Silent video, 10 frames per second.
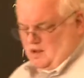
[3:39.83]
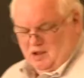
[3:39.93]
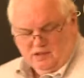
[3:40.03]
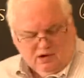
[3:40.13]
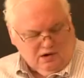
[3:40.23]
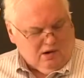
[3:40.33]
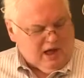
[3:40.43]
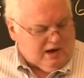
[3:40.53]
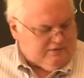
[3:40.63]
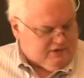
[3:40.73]
And there are a
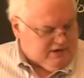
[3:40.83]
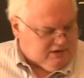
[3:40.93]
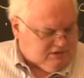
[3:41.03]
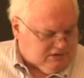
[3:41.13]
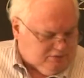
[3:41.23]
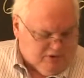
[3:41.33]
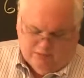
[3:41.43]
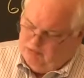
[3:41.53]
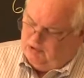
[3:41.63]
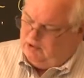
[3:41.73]
lot of things that people in